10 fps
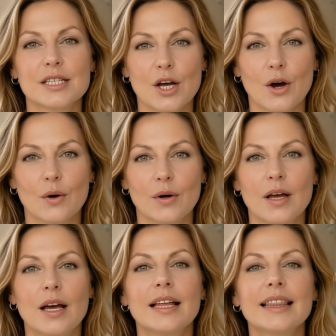So,
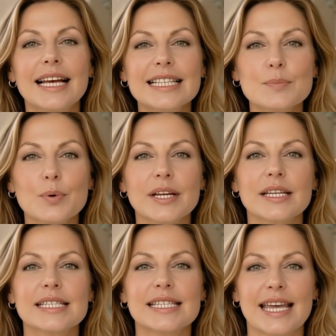let's bring
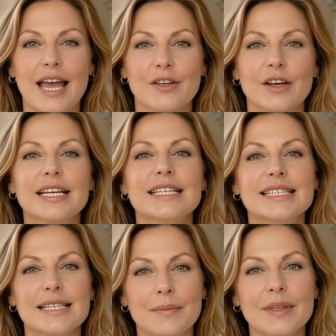this together into
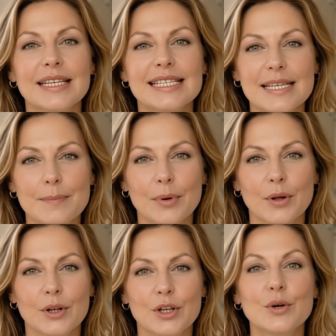something
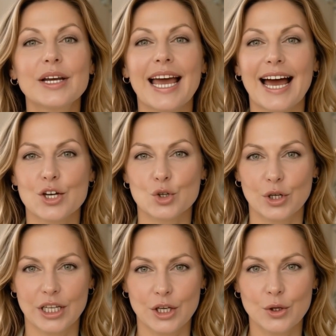simple you can
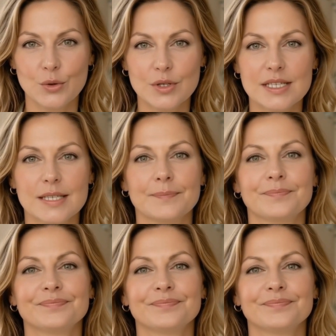actually use.